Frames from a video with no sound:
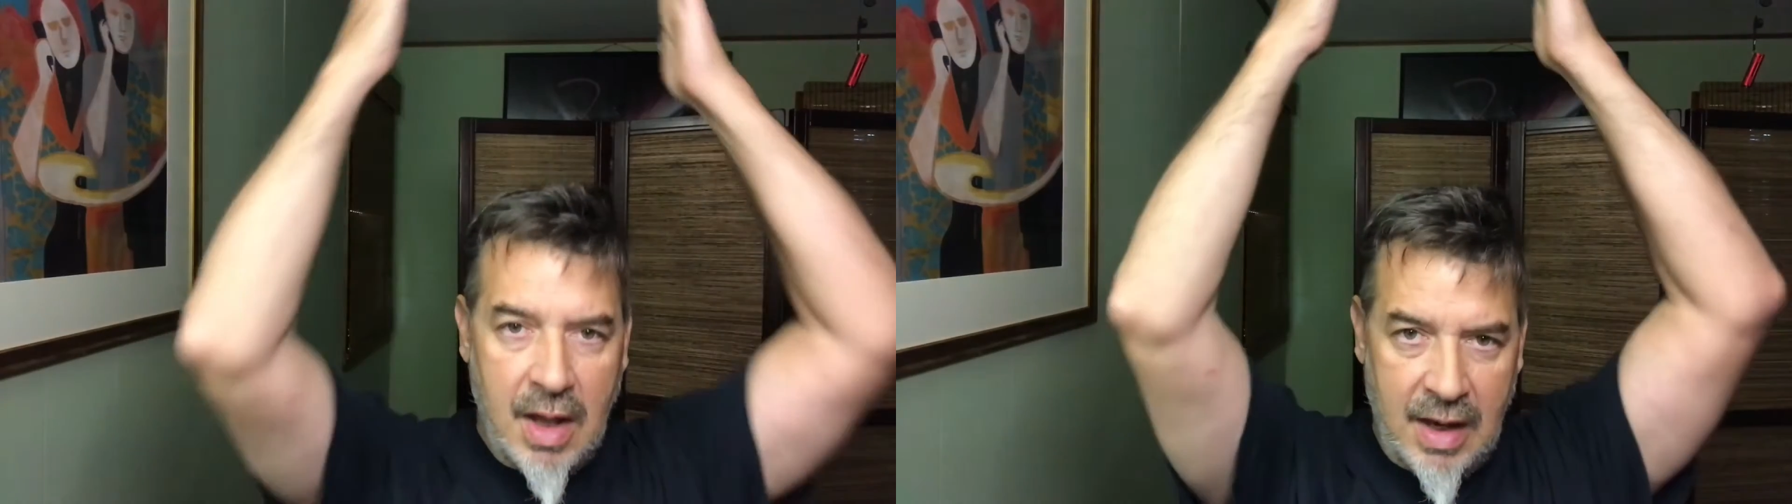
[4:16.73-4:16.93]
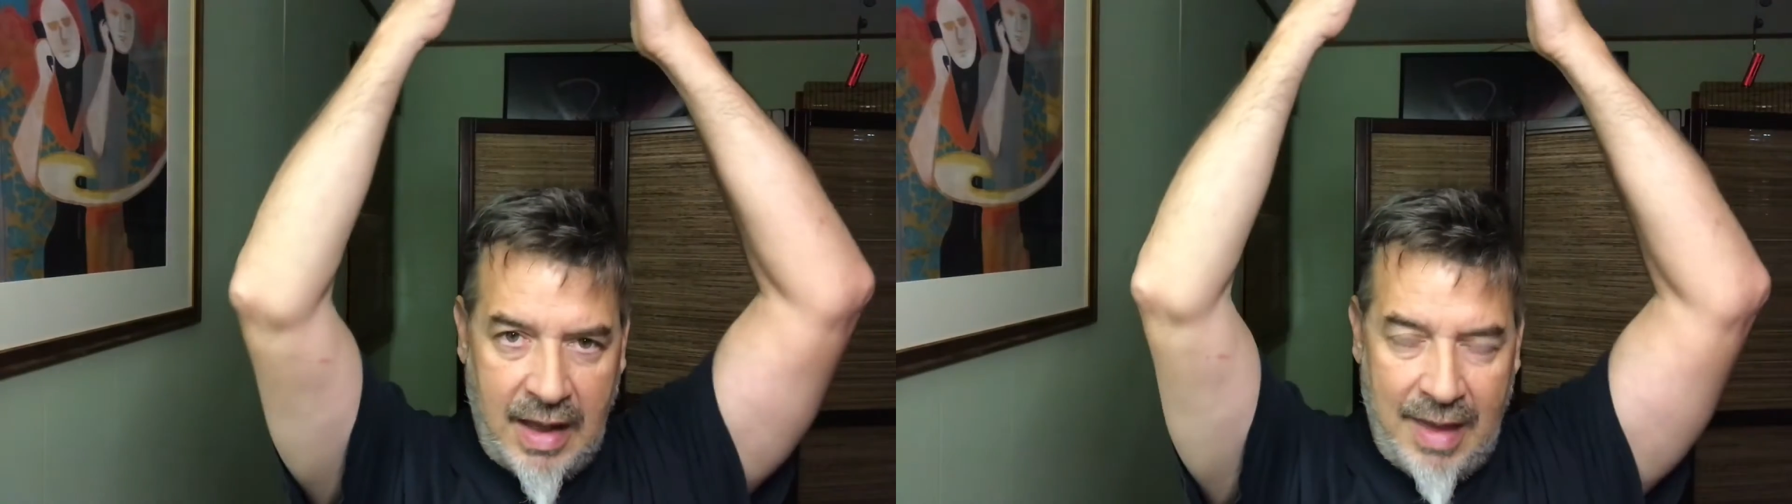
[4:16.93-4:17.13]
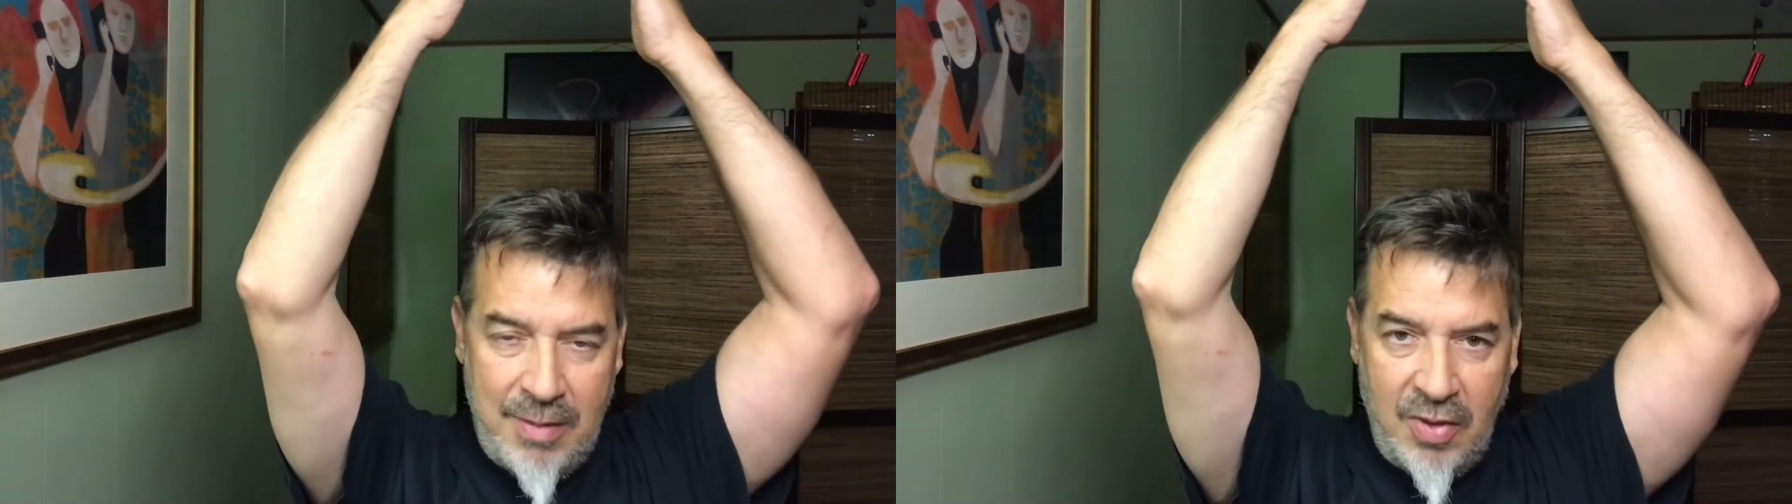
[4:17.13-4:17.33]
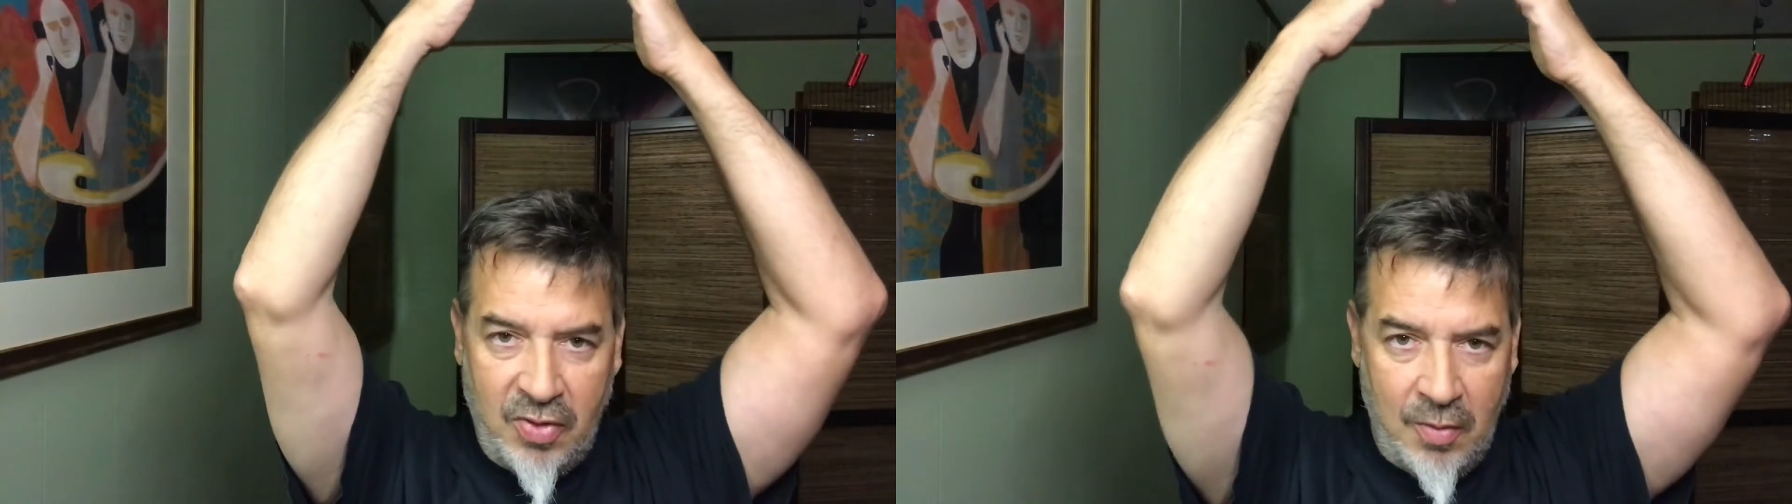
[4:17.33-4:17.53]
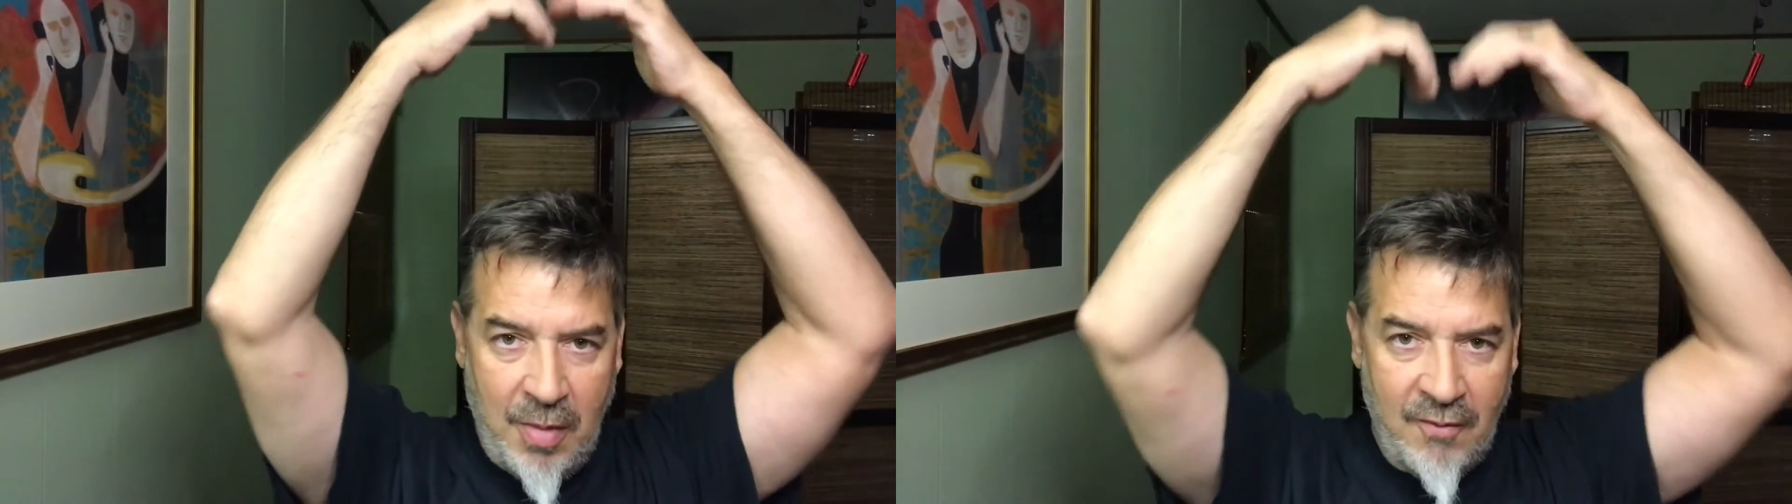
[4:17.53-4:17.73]
It came in
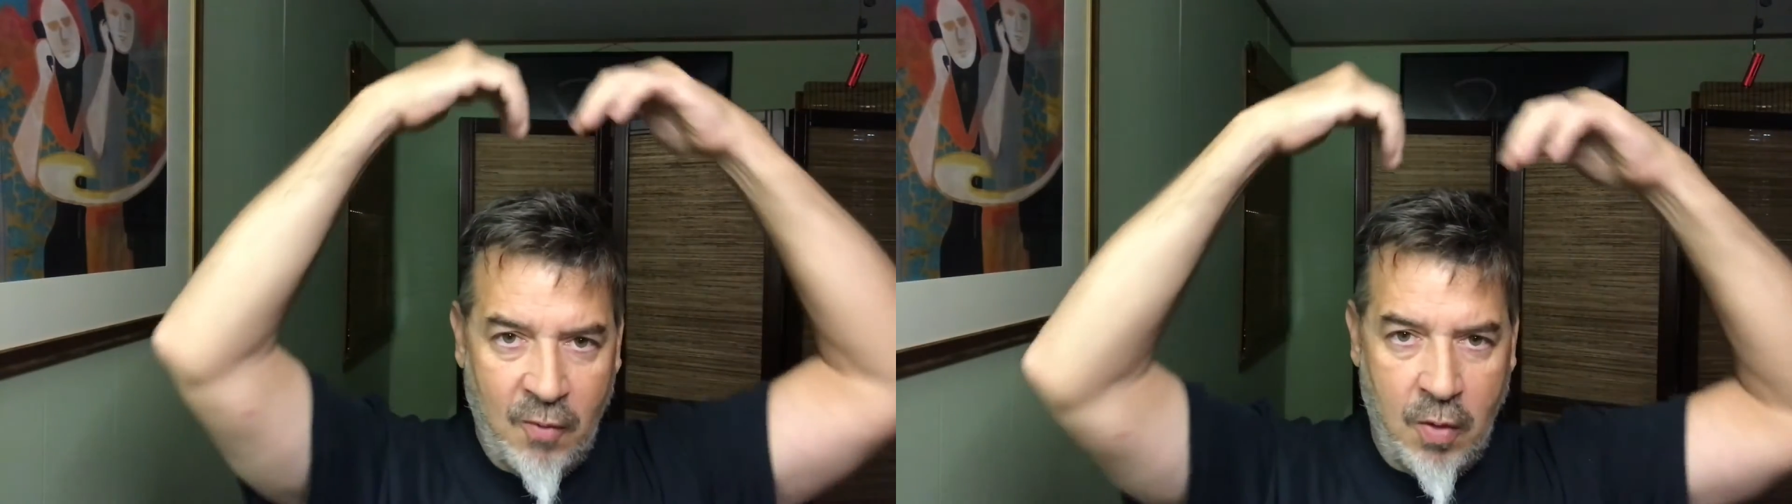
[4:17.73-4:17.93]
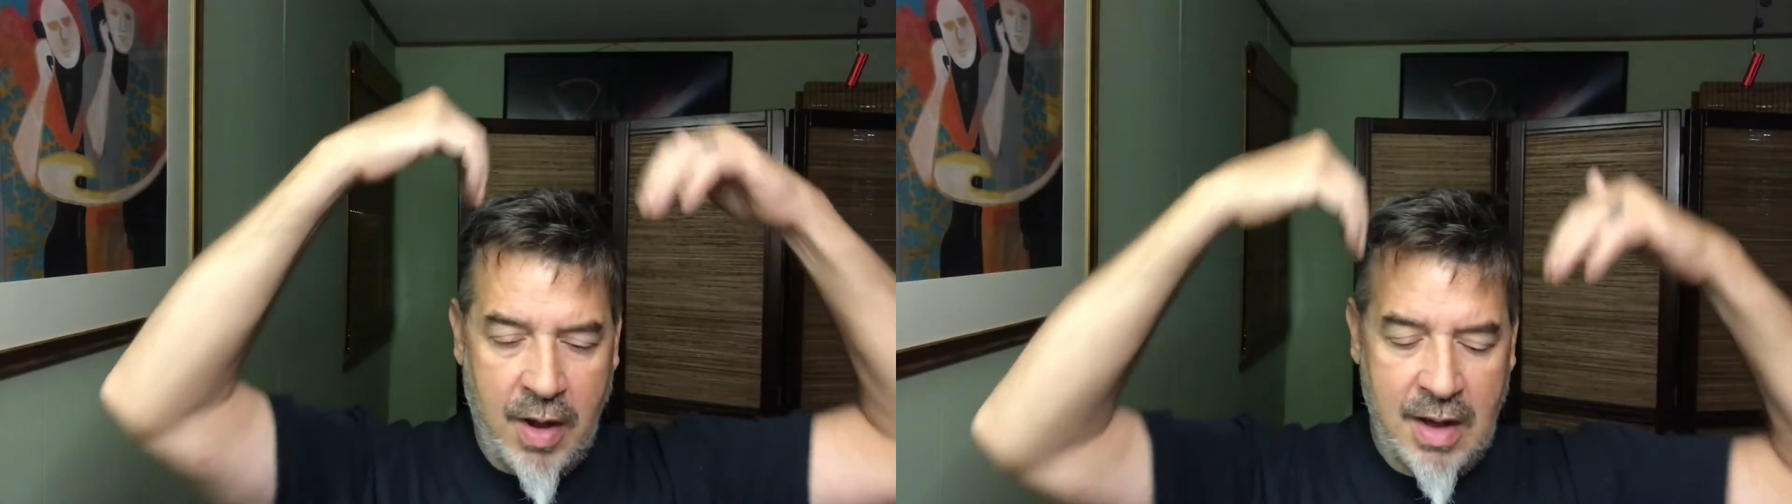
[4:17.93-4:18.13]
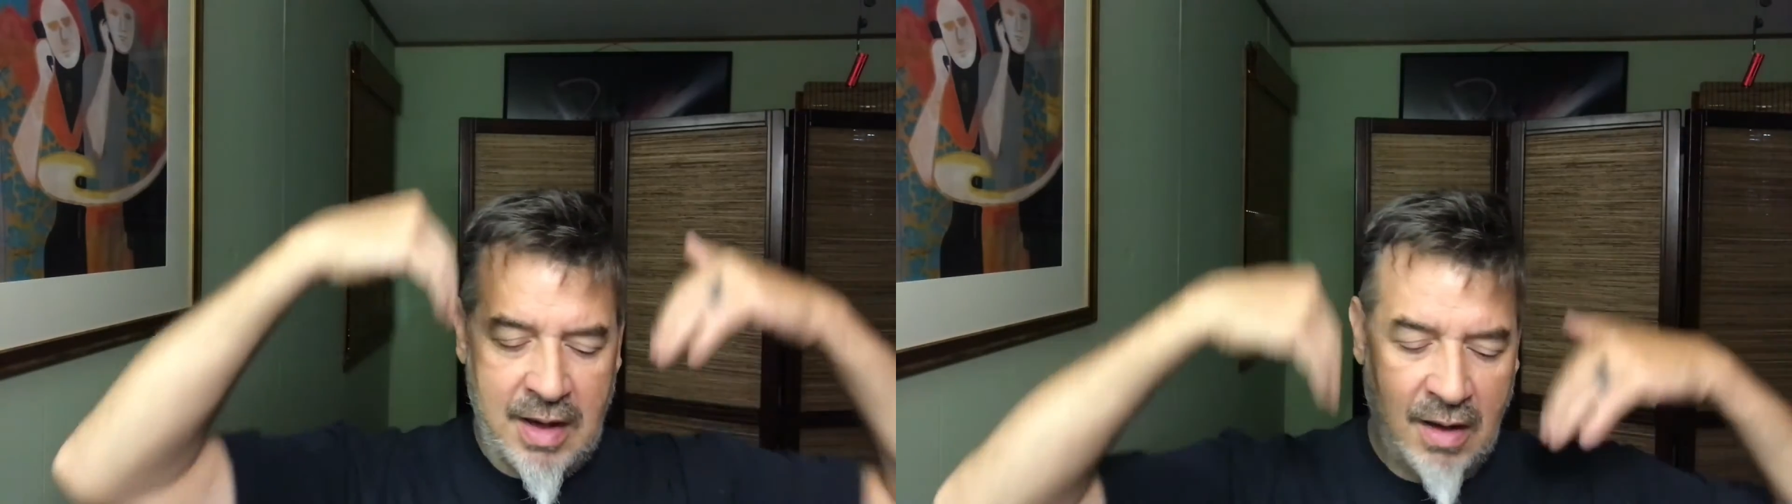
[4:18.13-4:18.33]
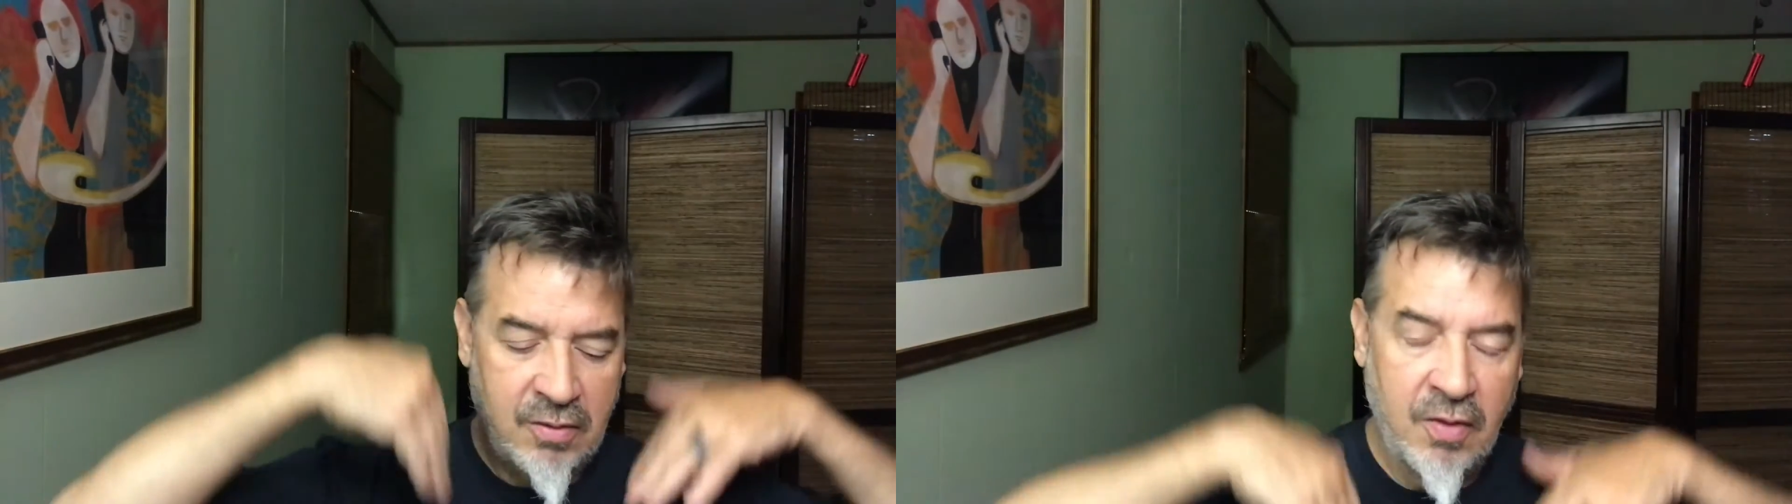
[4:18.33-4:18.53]
through my forehead down